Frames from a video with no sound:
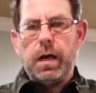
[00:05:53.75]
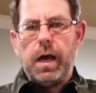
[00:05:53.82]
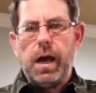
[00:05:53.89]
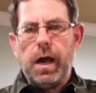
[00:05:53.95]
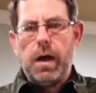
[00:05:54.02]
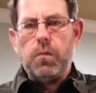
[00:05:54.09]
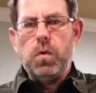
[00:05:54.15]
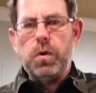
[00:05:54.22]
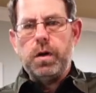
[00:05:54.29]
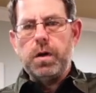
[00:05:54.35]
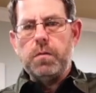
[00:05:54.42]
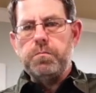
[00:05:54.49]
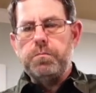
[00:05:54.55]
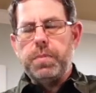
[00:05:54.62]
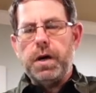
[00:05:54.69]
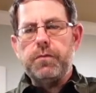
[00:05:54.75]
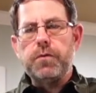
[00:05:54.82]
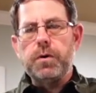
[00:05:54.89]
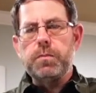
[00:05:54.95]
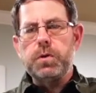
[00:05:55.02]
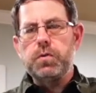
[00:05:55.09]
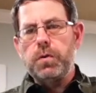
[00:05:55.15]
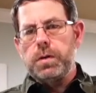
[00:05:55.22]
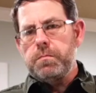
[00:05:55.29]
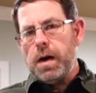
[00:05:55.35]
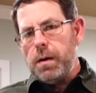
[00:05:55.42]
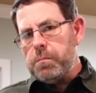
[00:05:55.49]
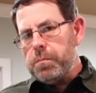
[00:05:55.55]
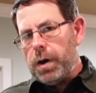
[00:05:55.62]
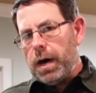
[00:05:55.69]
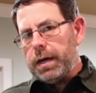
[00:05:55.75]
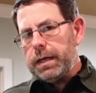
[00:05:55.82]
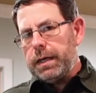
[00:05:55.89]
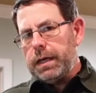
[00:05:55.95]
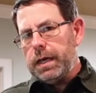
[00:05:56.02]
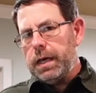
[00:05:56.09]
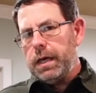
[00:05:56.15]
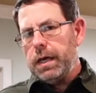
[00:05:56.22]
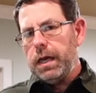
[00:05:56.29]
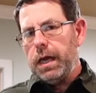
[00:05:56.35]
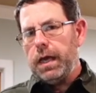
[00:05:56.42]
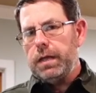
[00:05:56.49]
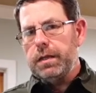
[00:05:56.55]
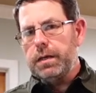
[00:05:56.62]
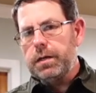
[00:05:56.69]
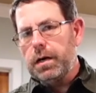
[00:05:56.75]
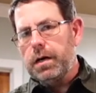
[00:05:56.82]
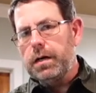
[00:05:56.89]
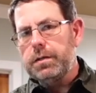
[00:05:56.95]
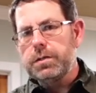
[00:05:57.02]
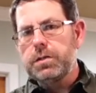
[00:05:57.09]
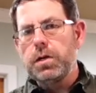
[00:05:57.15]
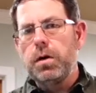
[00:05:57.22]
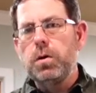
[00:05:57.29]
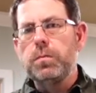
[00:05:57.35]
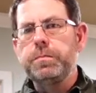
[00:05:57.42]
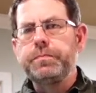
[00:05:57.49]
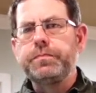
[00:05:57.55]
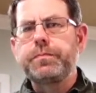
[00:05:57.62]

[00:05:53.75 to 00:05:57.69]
I wanted a buffer between my body and the gun. So